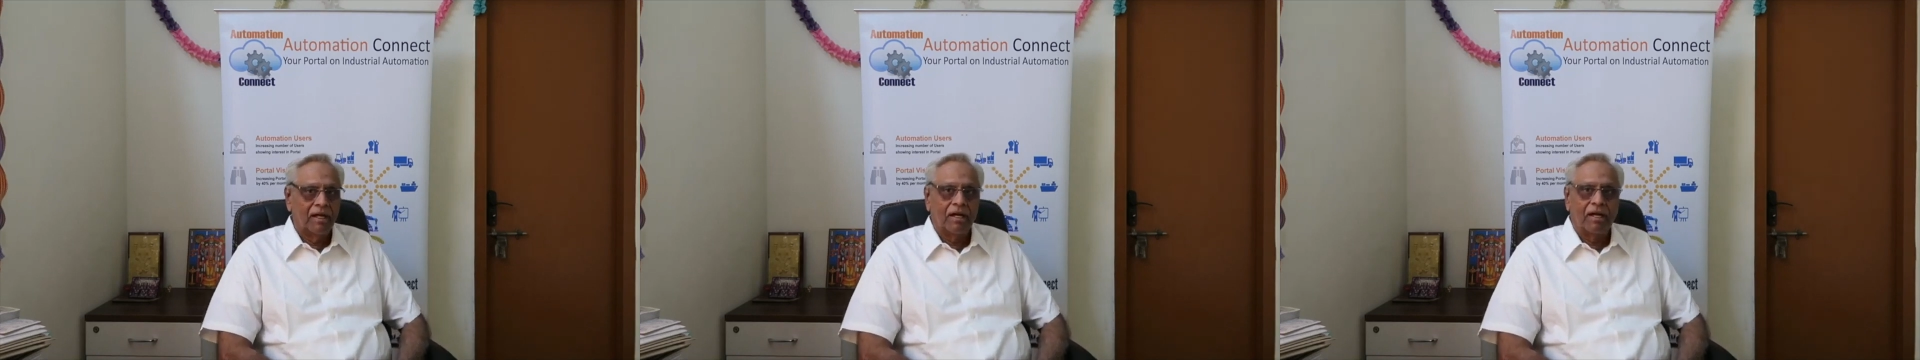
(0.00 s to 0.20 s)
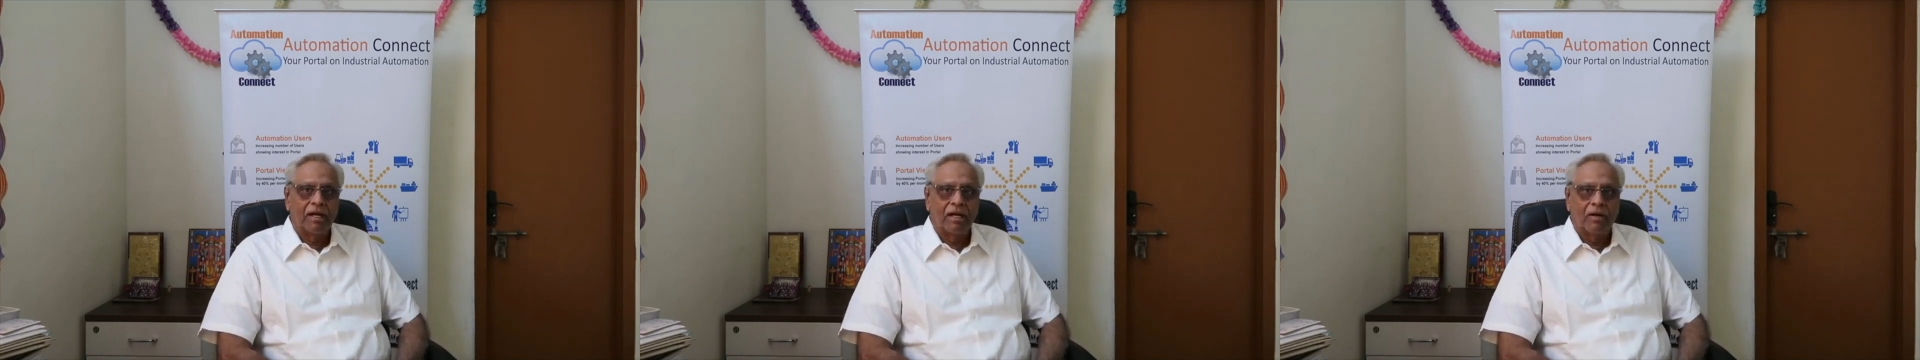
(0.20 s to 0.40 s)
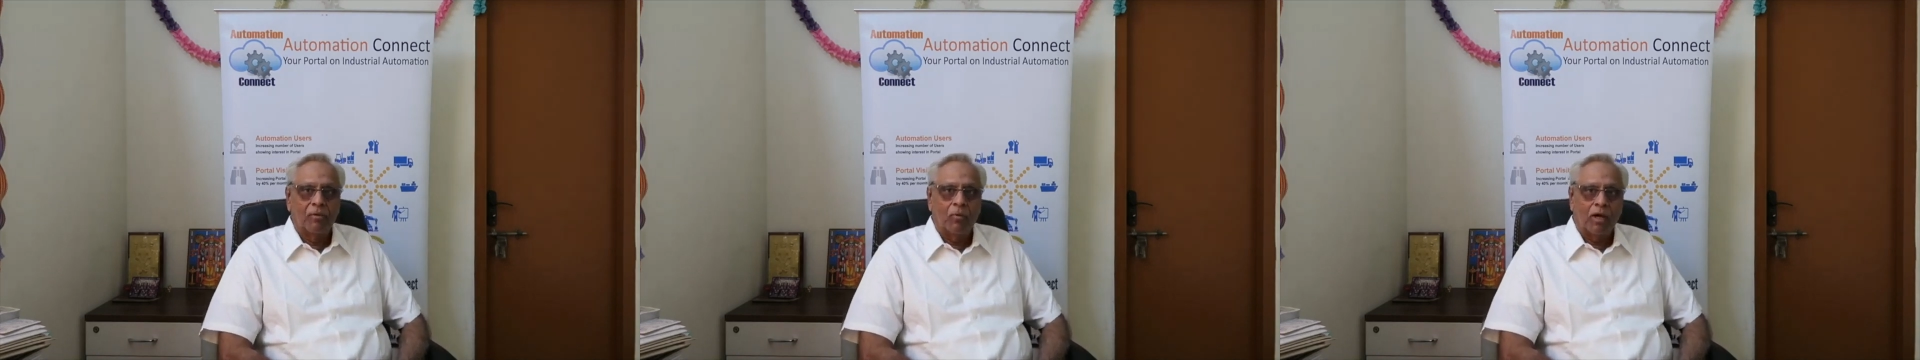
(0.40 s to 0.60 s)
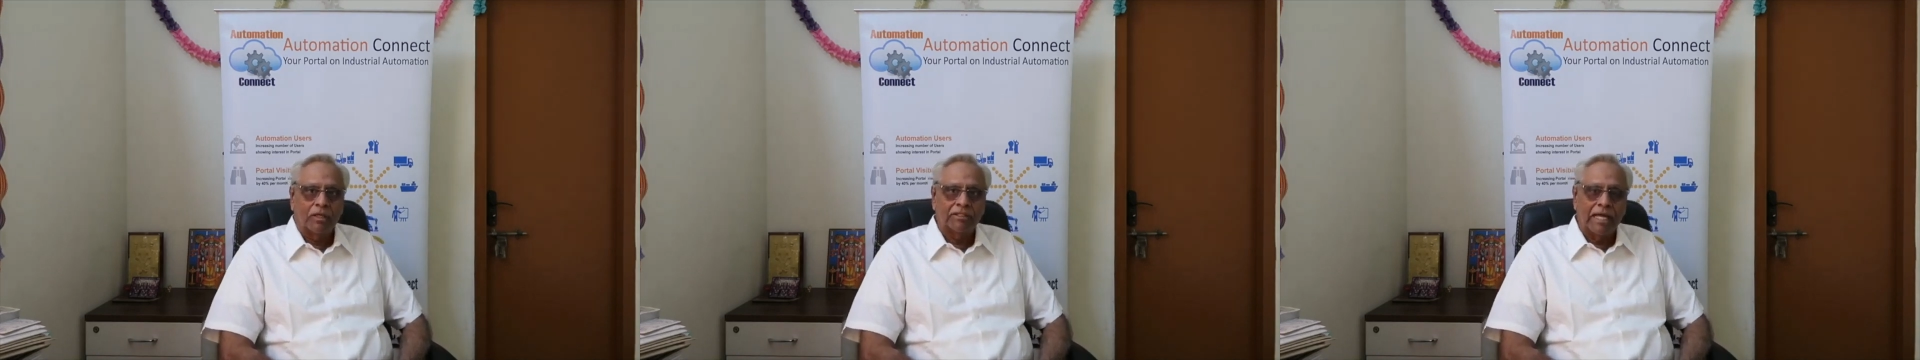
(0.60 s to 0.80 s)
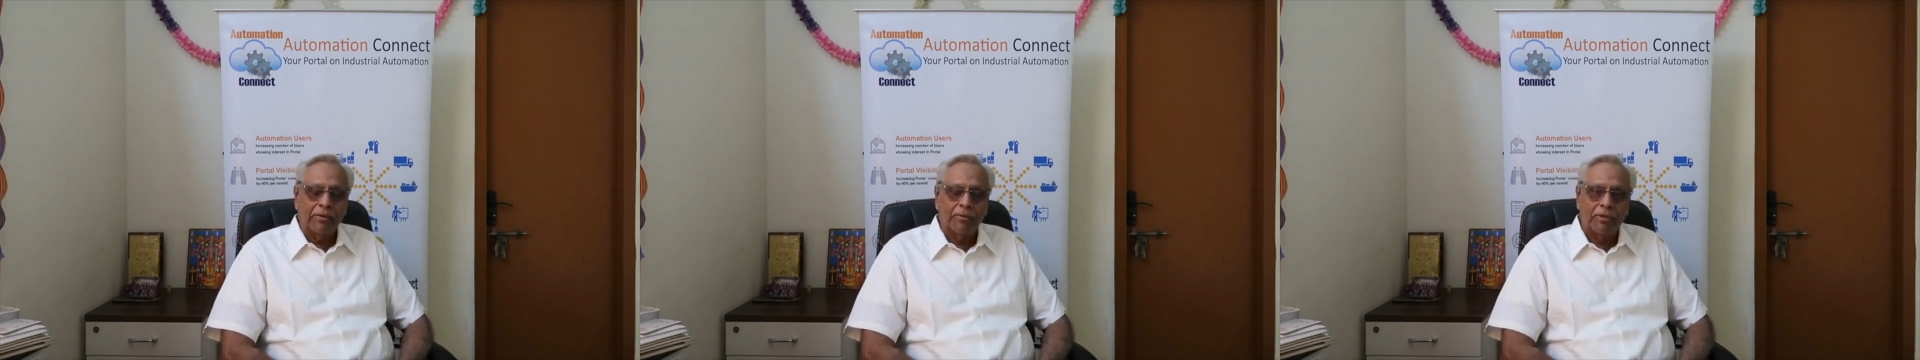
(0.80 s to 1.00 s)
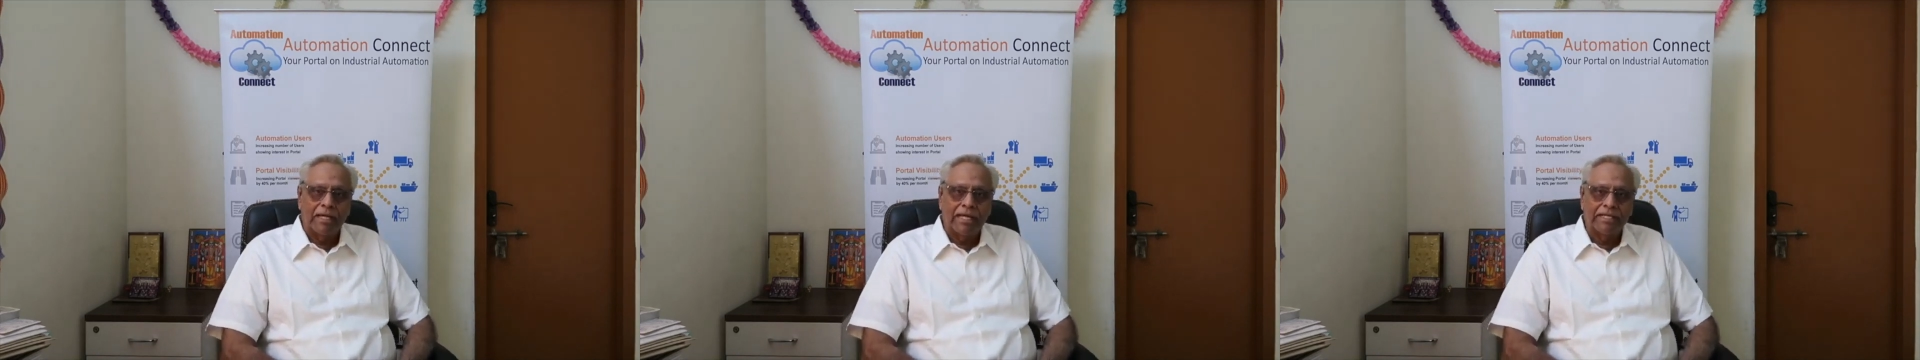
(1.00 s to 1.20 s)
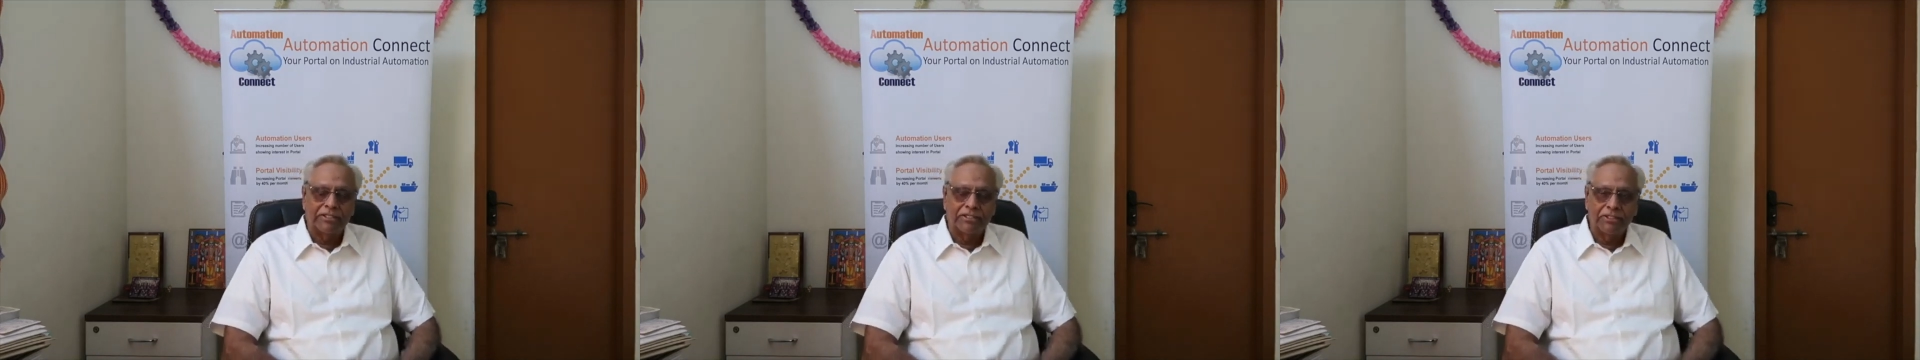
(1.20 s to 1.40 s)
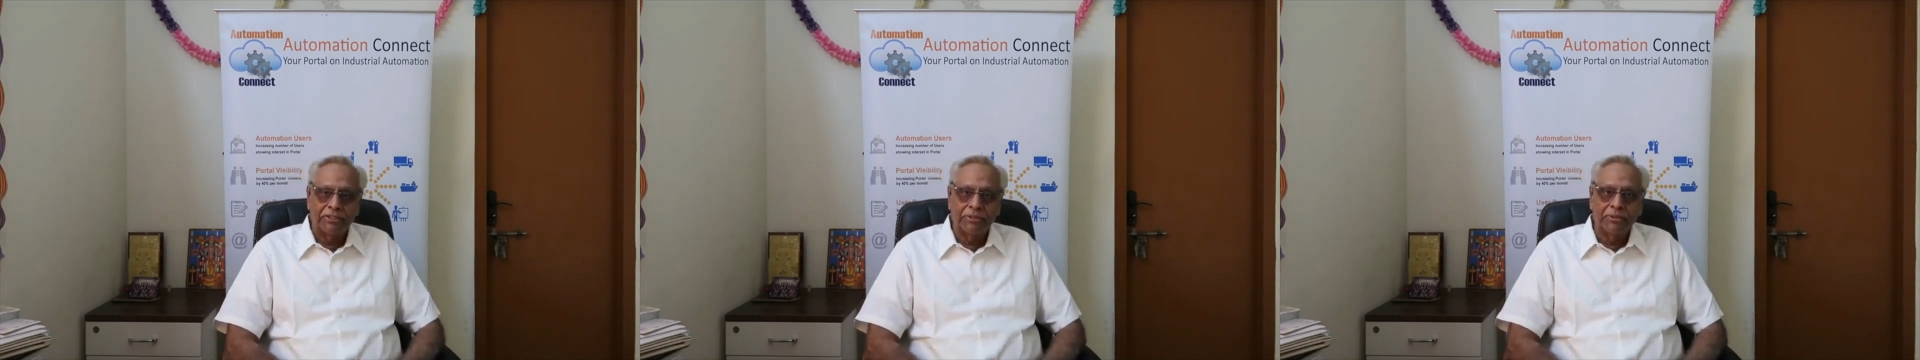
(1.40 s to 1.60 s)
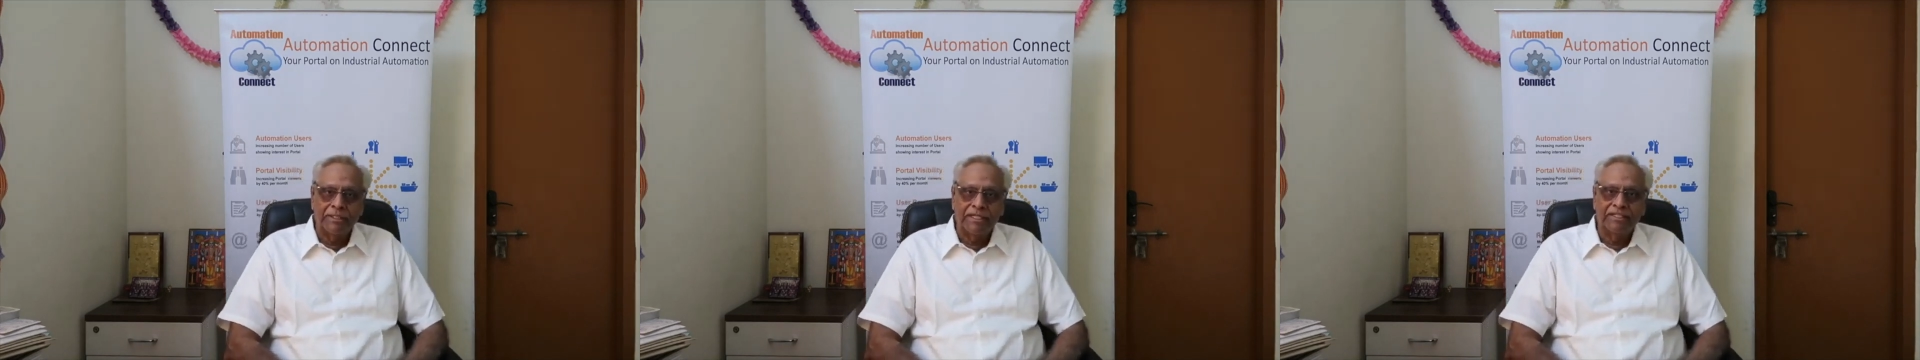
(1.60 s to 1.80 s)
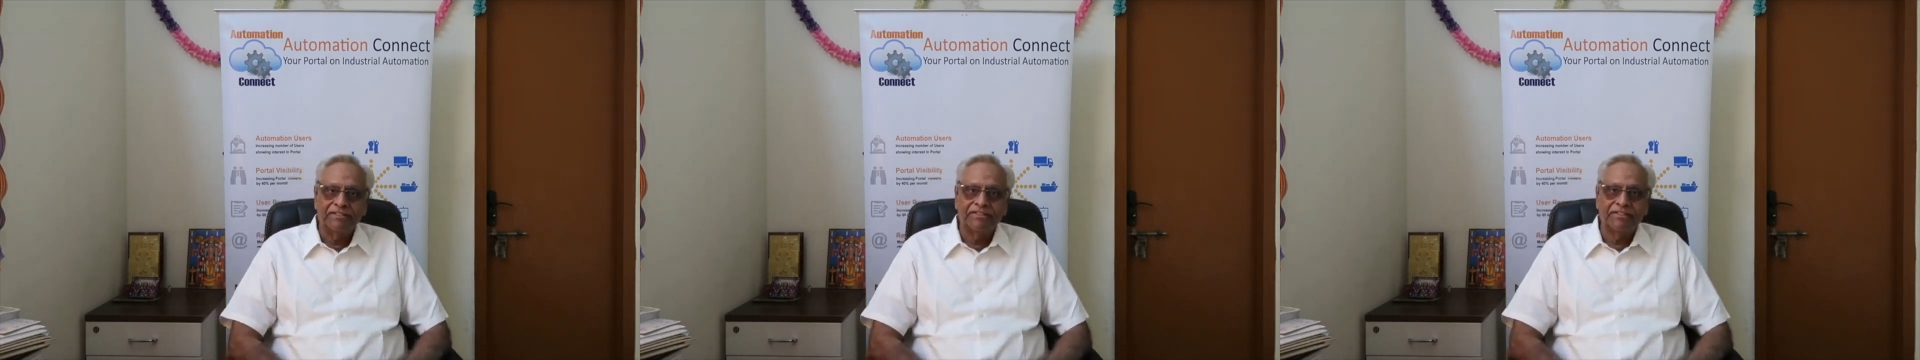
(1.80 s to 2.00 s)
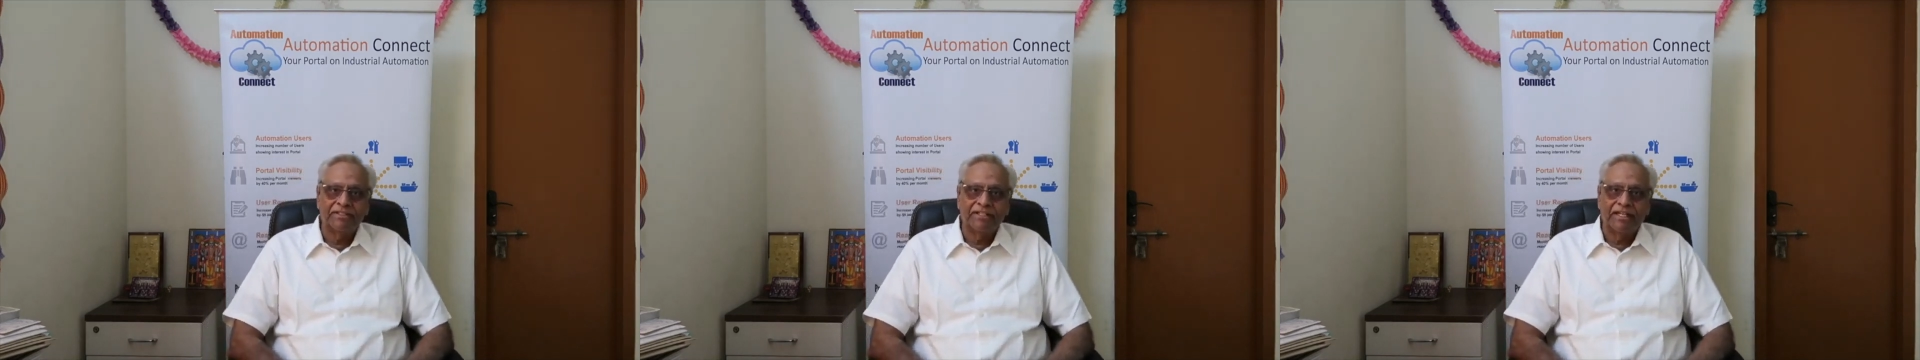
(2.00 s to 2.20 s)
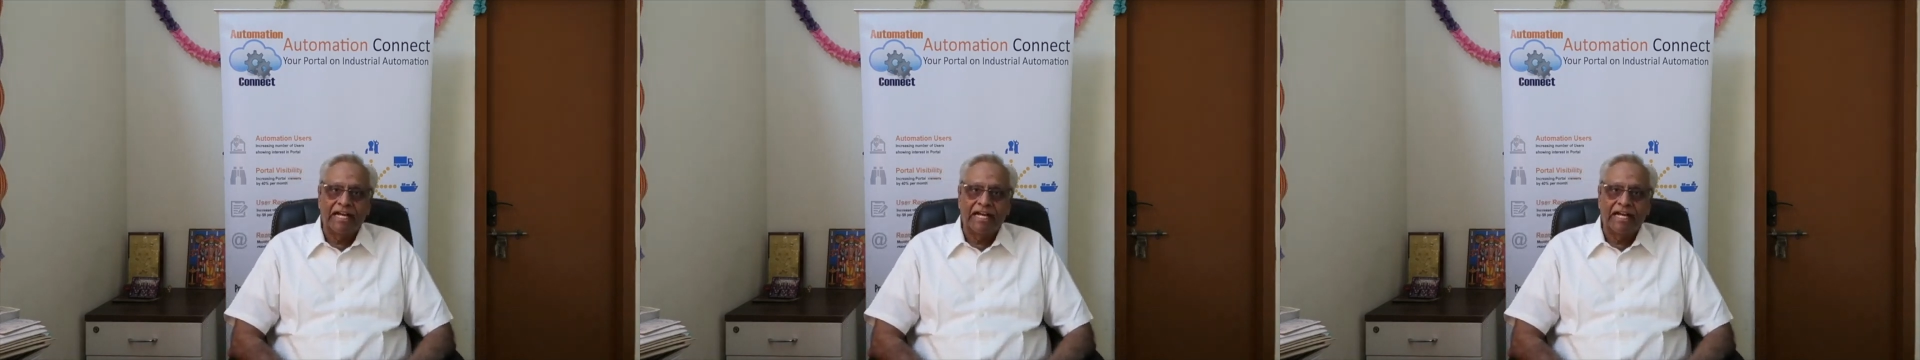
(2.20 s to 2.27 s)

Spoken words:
What I would like to do is,